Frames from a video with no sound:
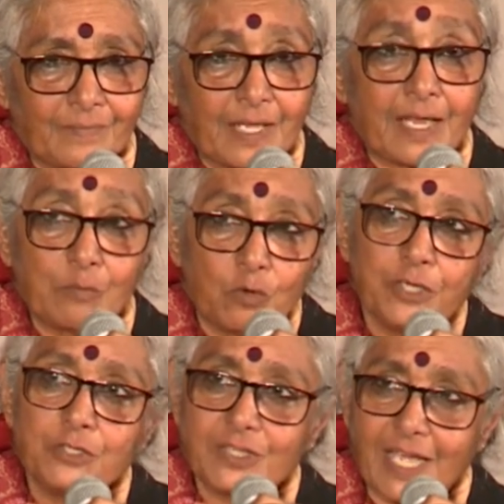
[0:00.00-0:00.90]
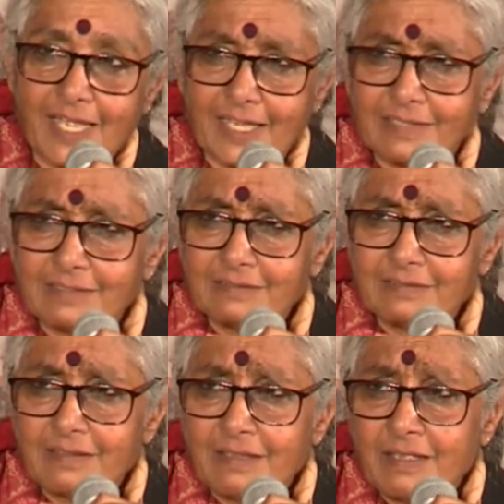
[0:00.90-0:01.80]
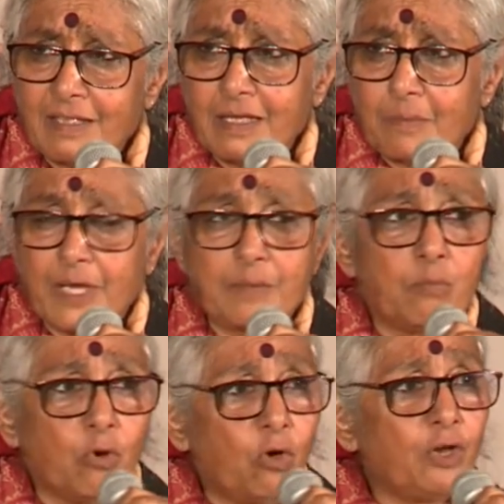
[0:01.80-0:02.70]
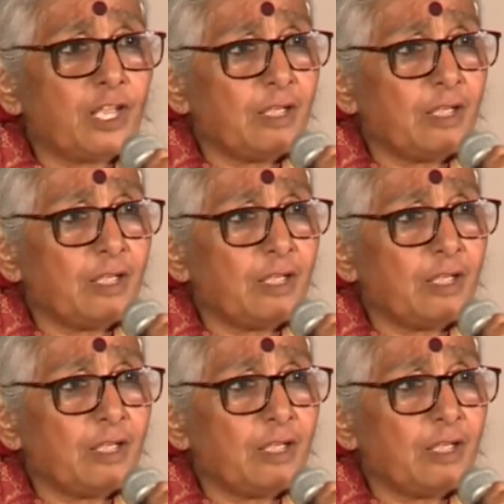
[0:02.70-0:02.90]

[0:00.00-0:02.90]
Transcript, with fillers: and I'm going to die. But more